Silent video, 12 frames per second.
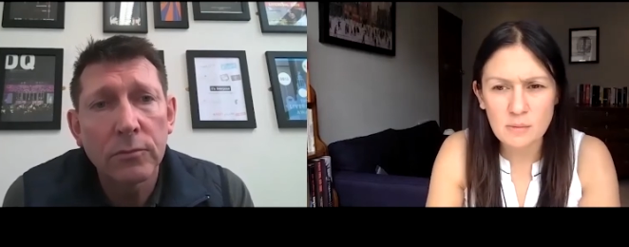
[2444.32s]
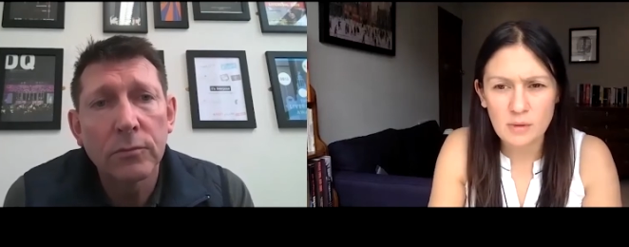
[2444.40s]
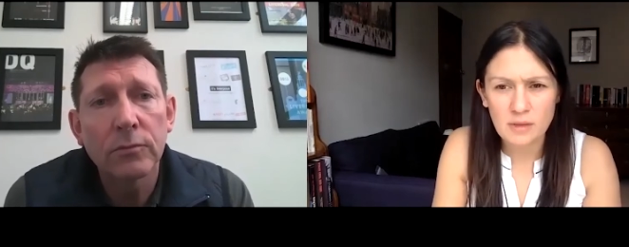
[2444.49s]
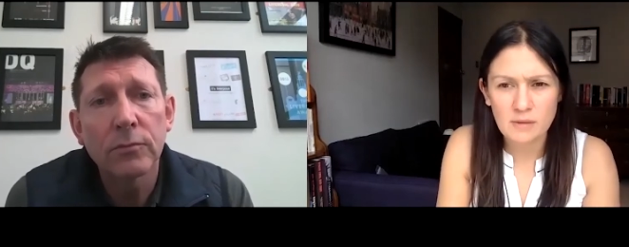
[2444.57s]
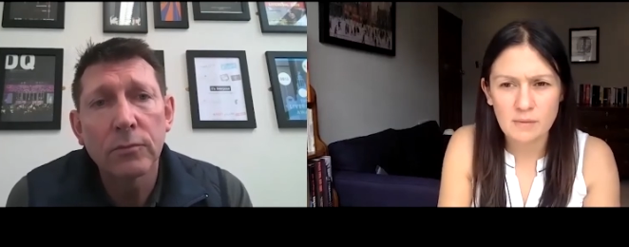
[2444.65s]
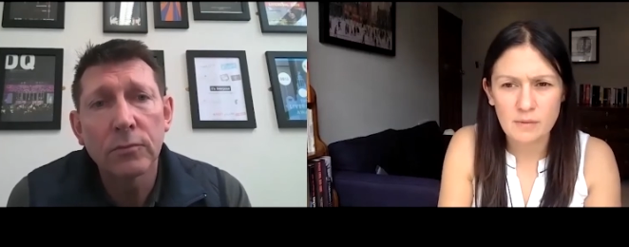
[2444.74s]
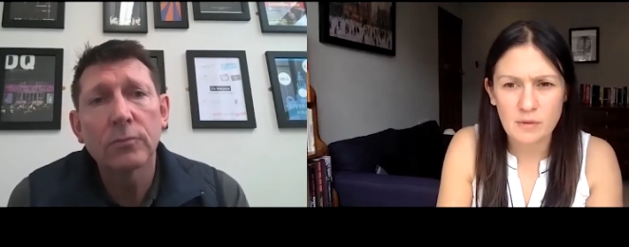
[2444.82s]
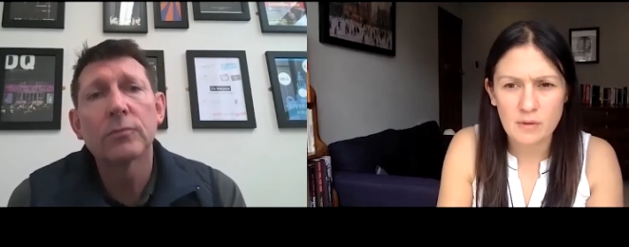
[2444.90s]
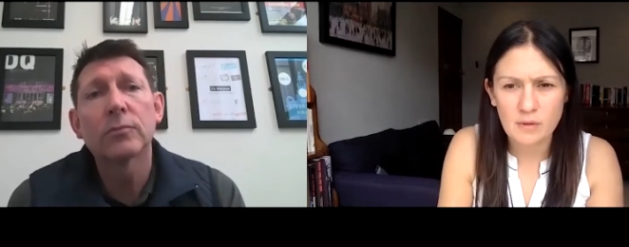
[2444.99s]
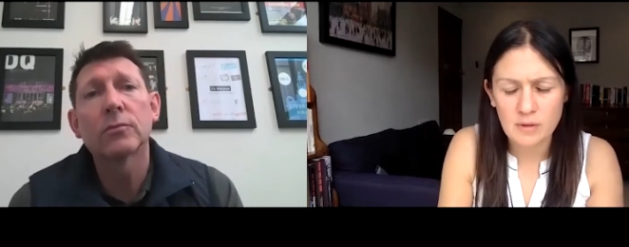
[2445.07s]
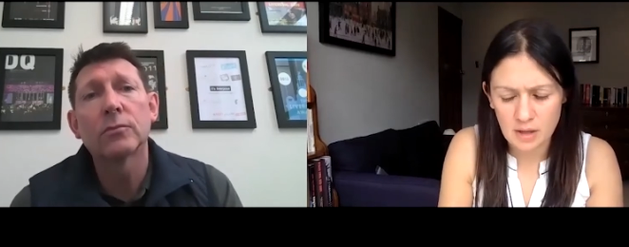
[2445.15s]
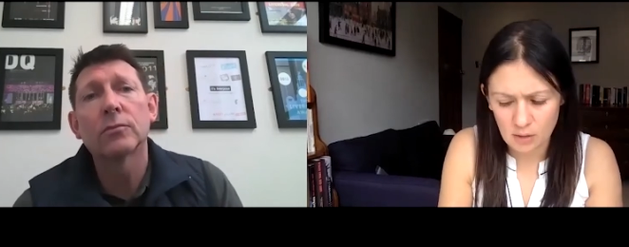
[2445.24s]
Speaker 1: with them
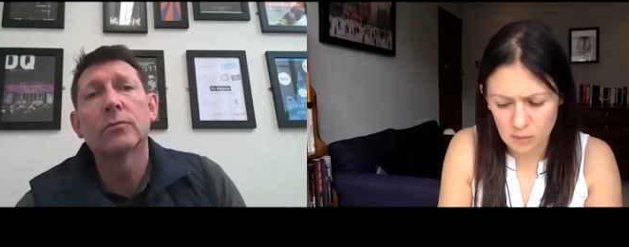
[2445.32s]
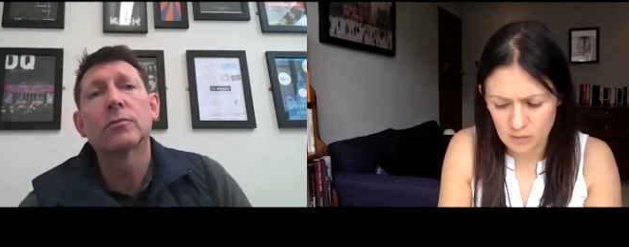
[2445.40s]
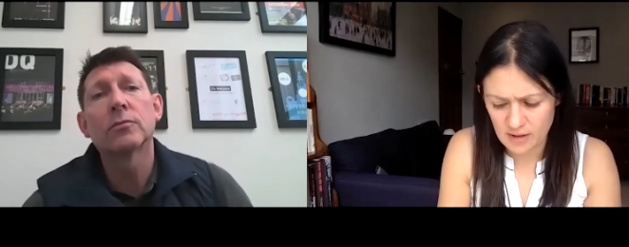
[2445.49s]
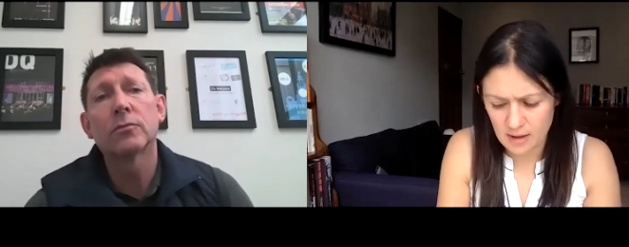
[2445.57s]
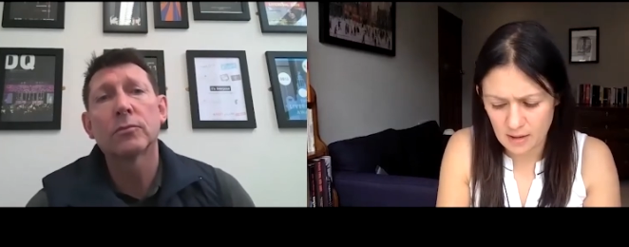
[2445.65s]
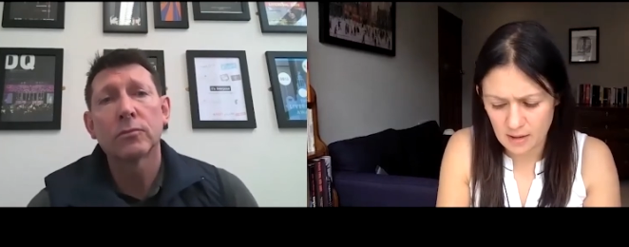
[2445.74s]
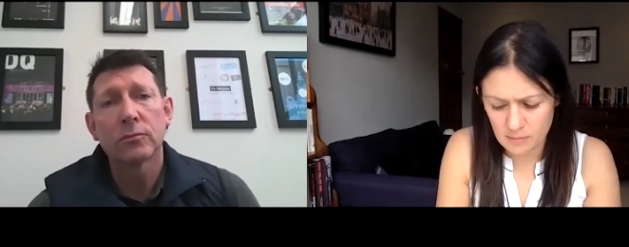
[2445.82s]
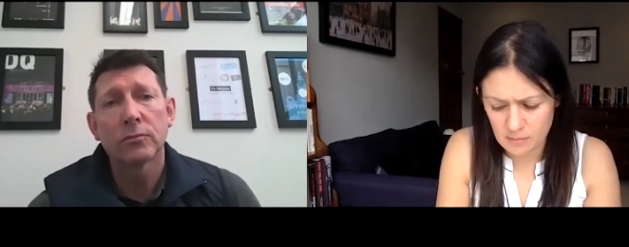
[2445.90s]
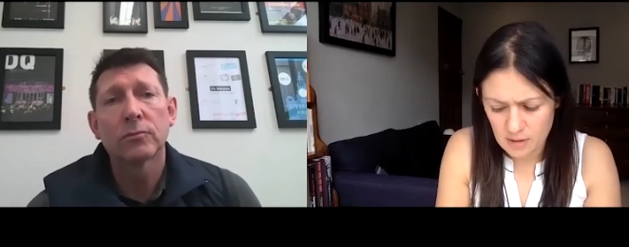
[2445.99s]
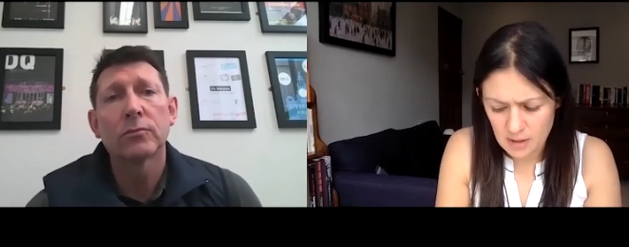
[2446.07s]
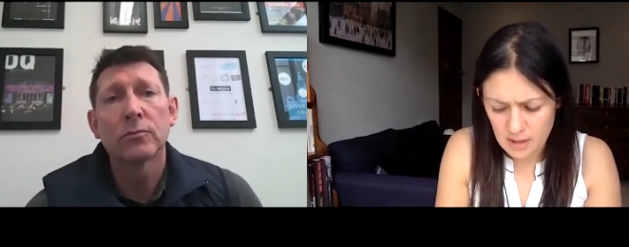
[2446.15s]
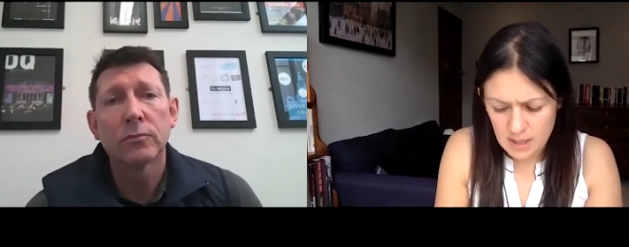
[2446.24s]
for a long time.
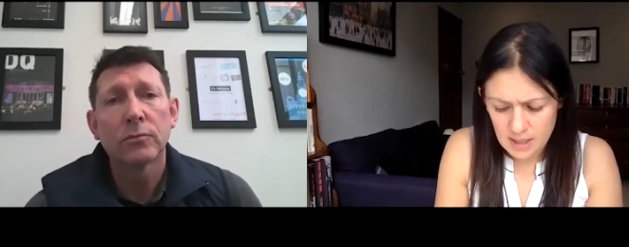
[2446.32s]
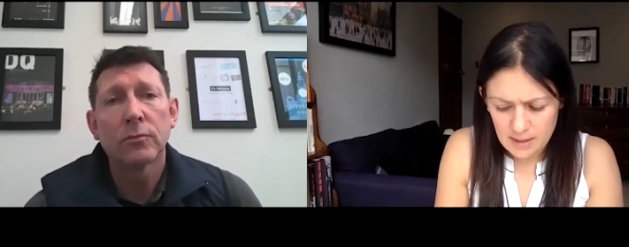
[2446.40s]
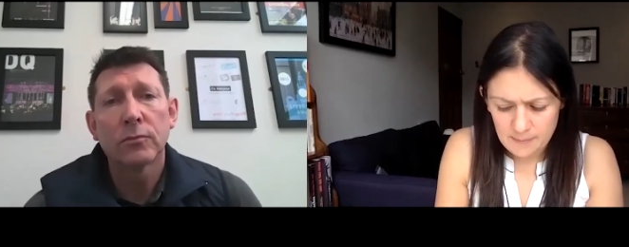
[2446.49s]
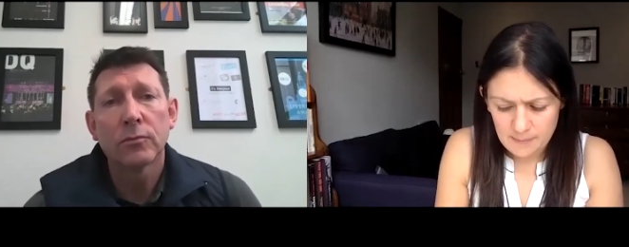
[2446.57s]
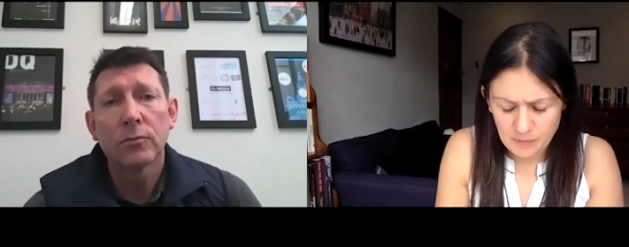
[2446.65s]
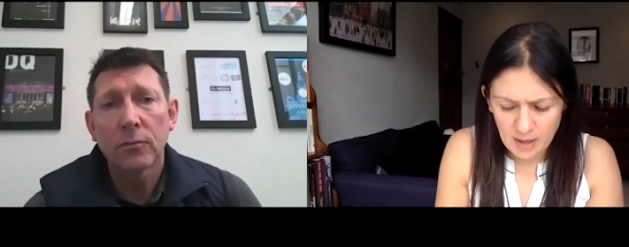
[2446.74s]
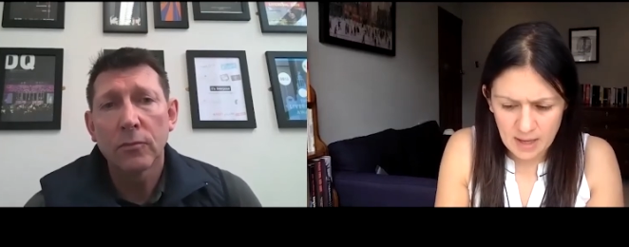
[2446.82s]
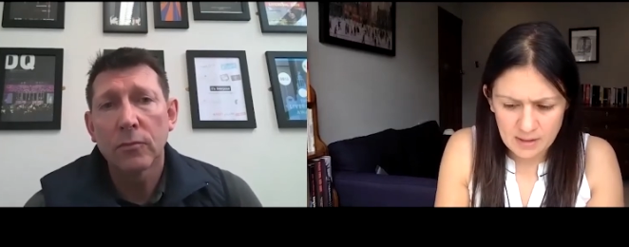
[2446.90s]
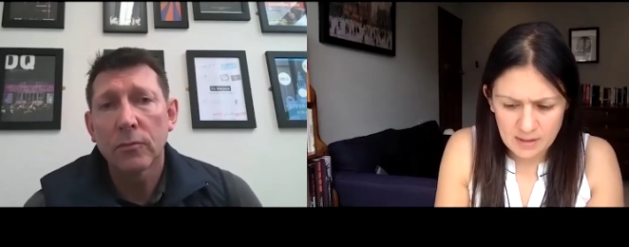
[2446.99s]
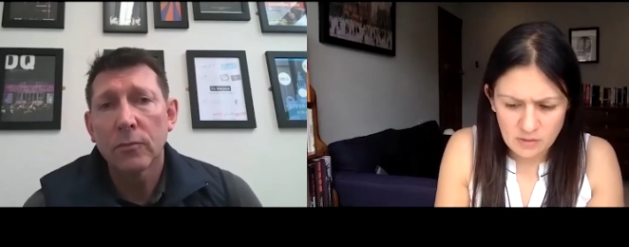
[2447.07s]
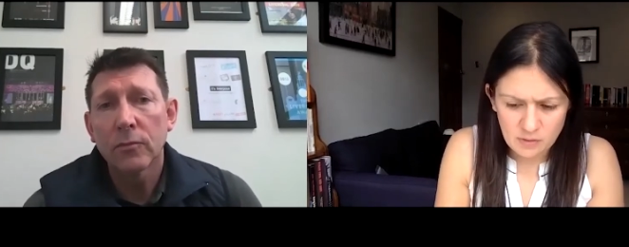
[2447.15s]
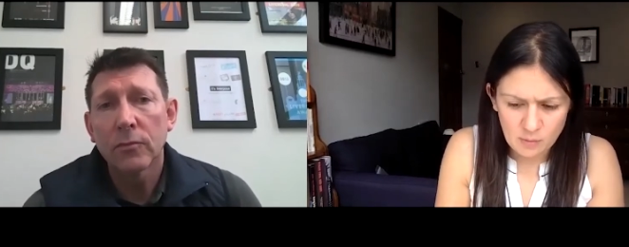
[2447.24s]

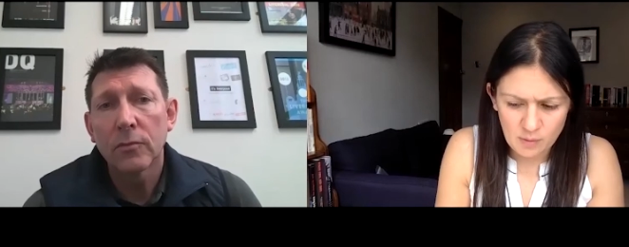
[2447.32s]
And